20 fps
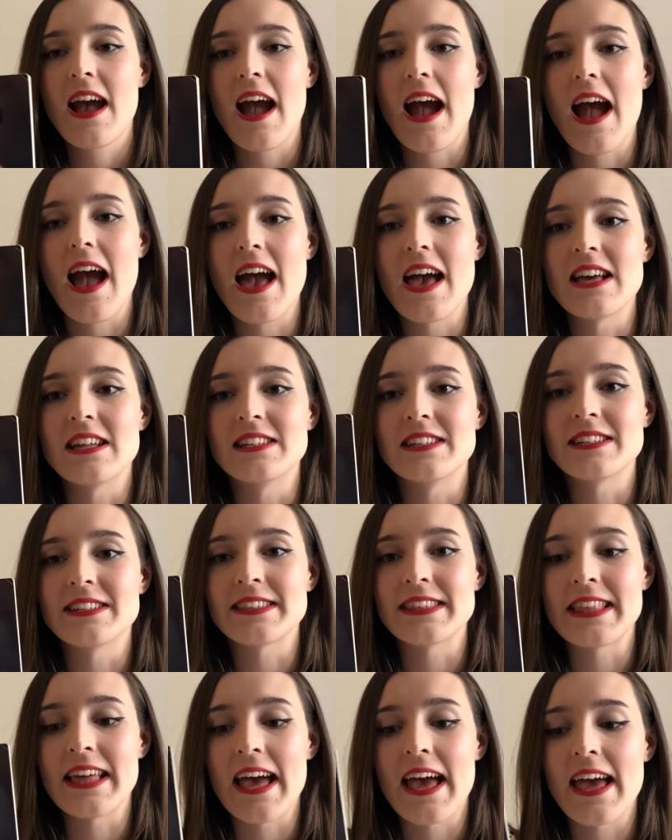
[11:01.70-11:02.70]
and
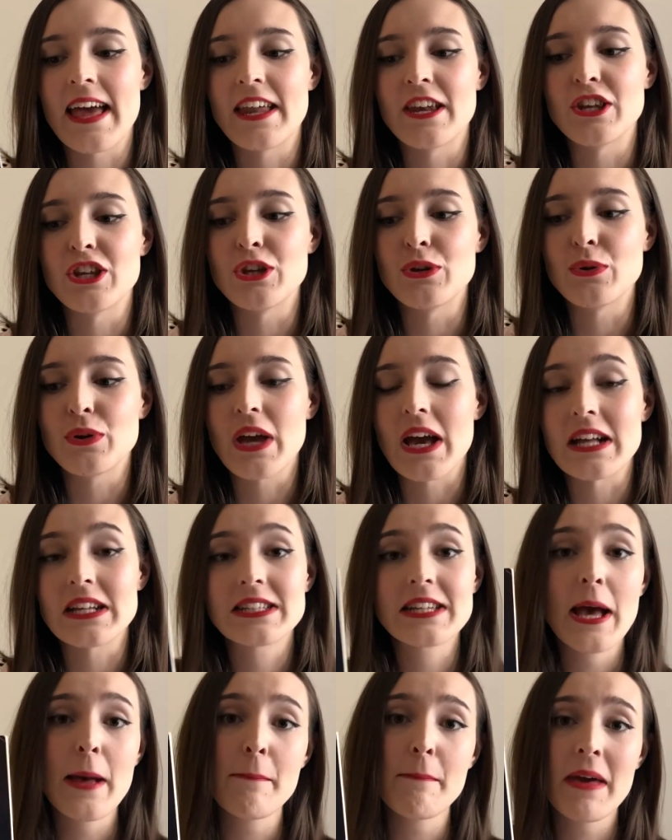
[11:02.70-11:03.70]
then you get
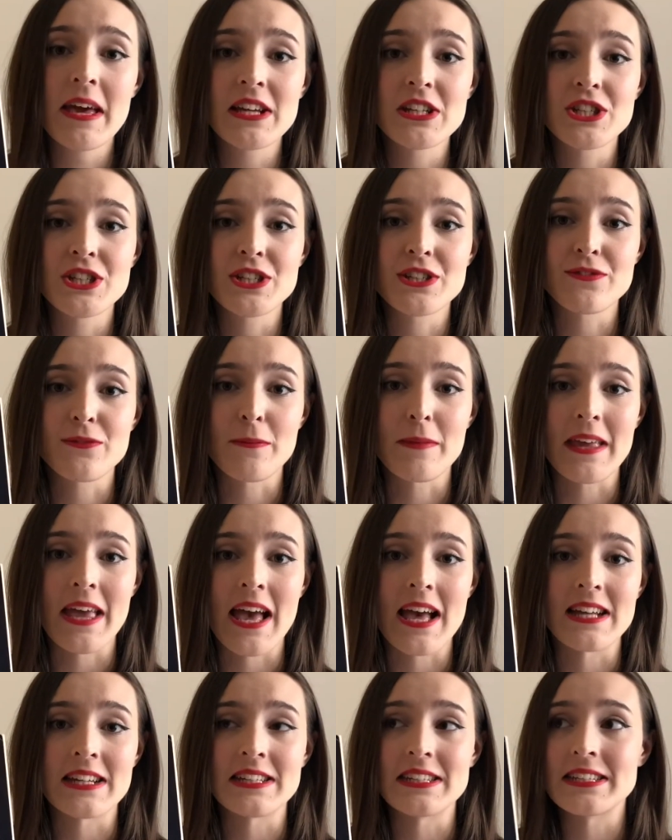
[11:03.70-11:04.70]
10 pages from the
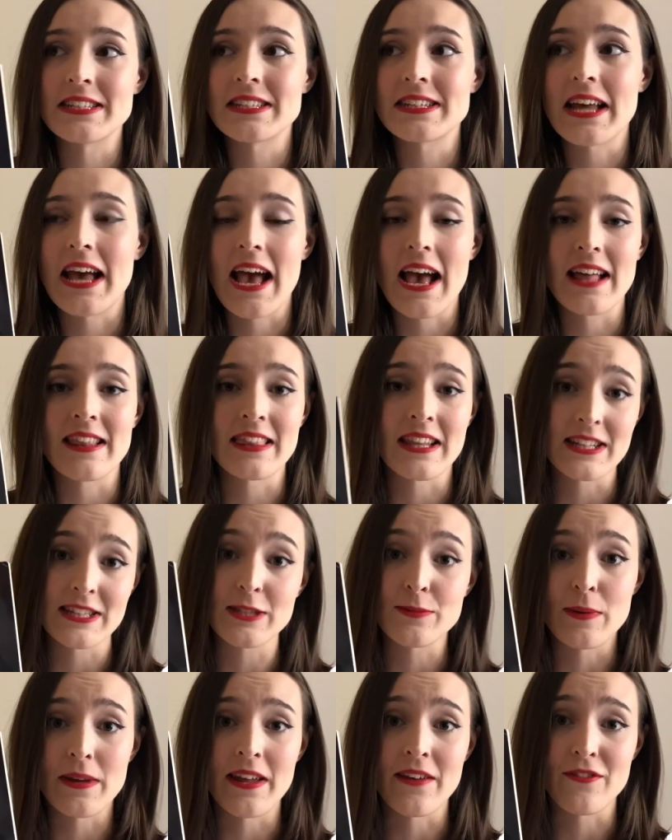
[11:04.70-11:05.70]
end and
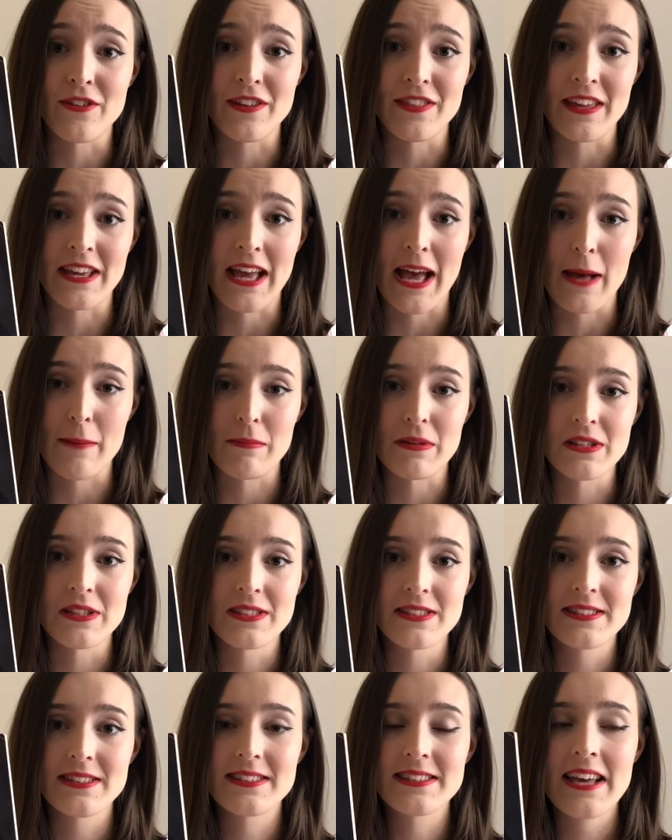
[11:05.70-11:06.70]
that's when everything
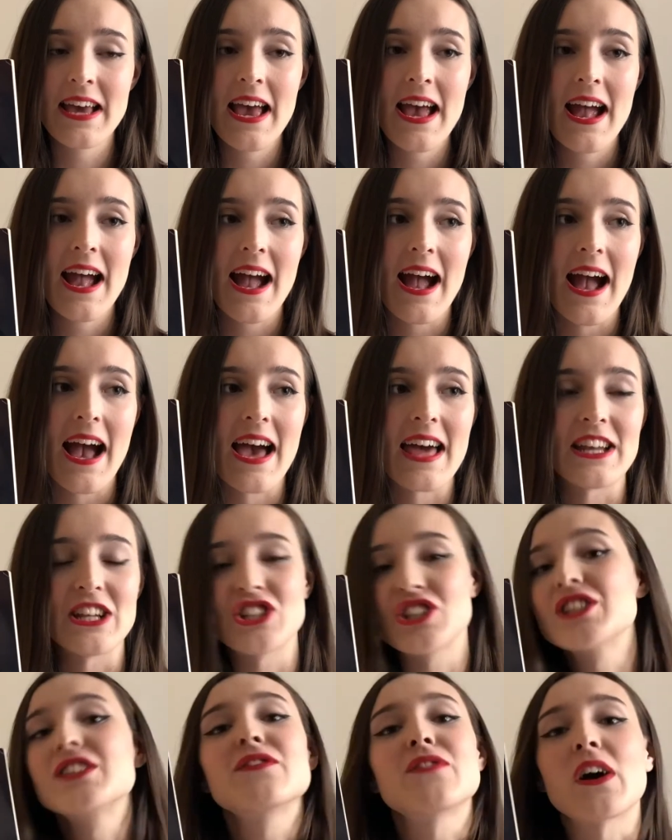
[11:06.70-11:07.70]
happens. And it
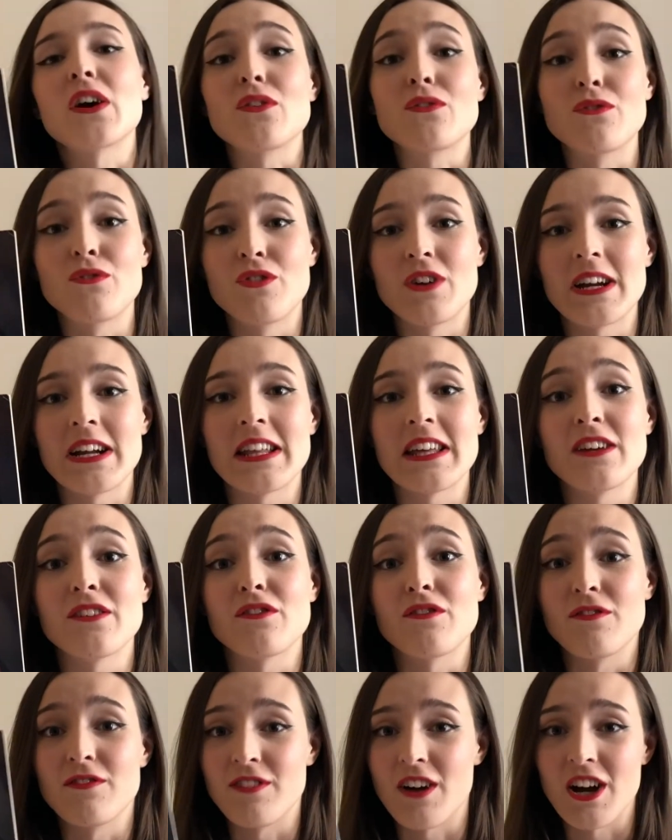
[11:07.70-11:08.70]
just felt really
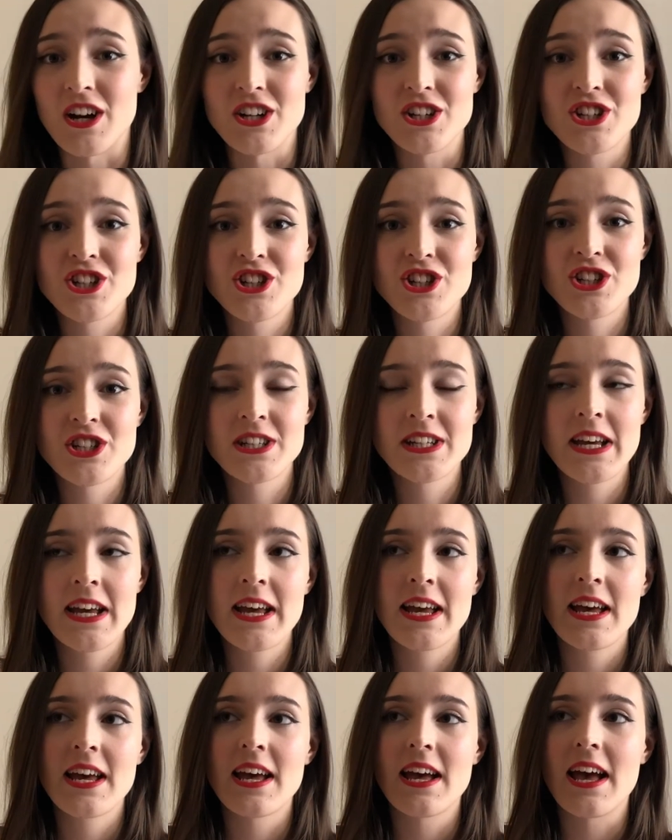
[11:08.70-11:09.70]
rushed,
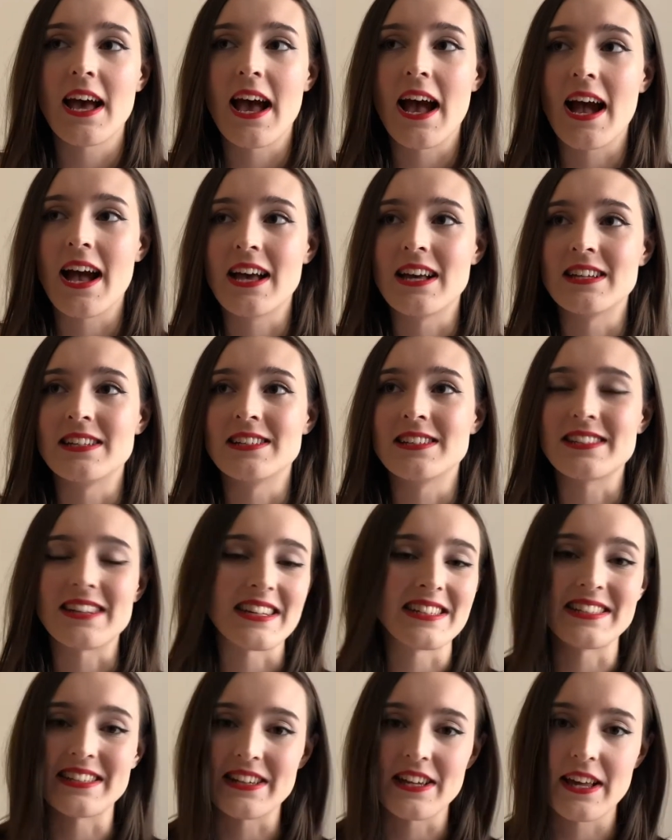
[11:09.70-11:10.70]
and I
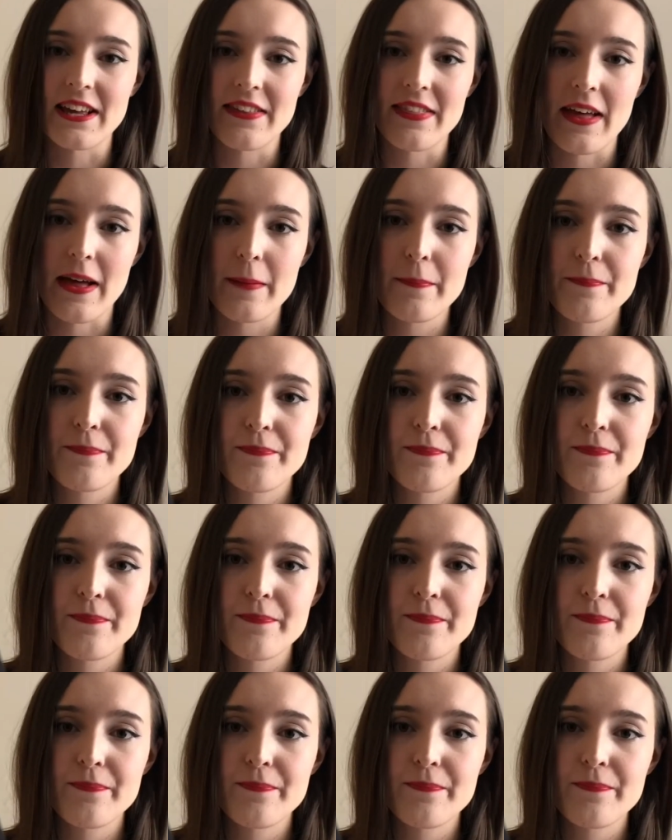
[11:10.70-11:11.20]
didn't like that.